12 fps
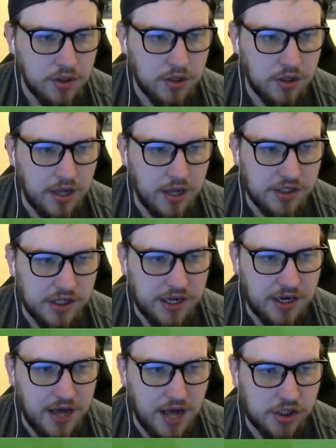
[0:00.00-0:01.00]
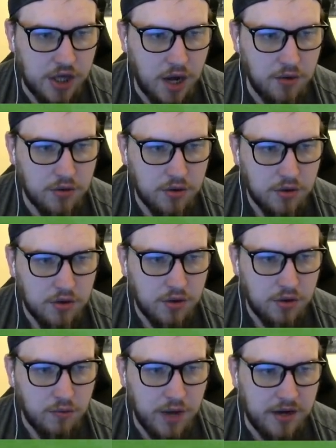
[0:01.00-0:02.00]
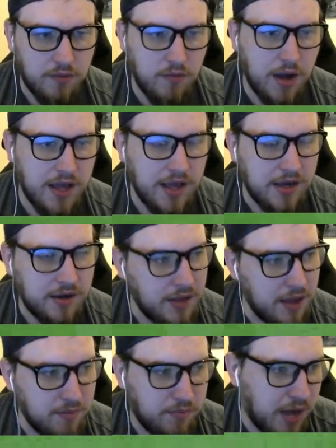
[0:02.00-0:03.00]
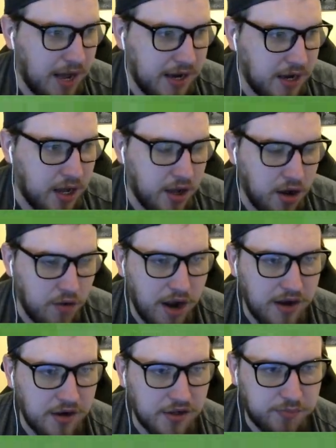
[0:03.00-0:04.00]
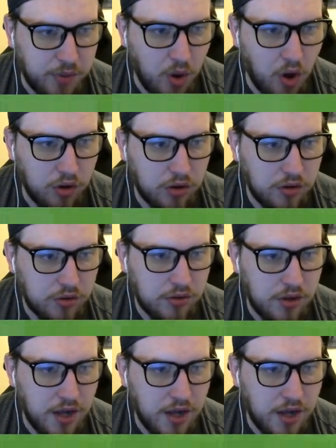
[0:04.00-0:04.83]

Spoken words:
Fletcher Iheanacho waited, and then played a horrendous ball.